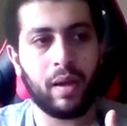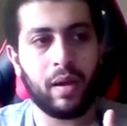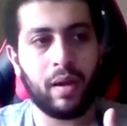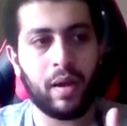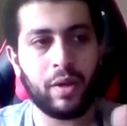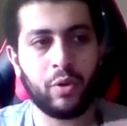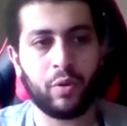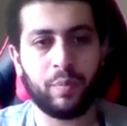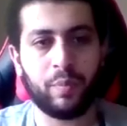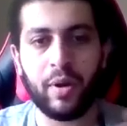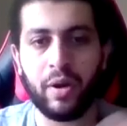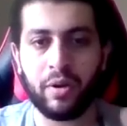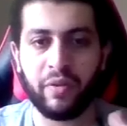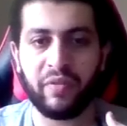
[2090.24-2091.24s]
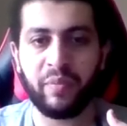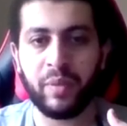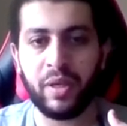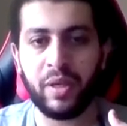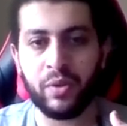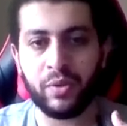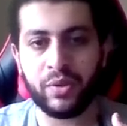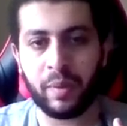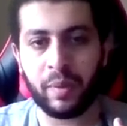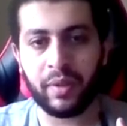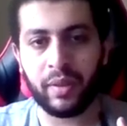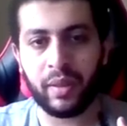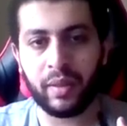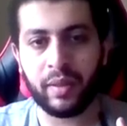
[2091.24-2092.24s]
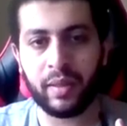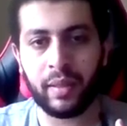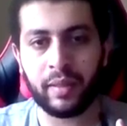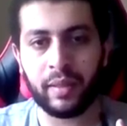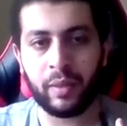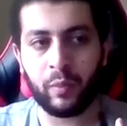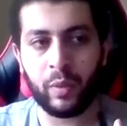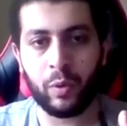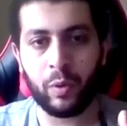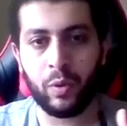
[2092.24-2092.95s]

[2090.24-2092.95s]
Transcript: you're part of me or something like that, and we're all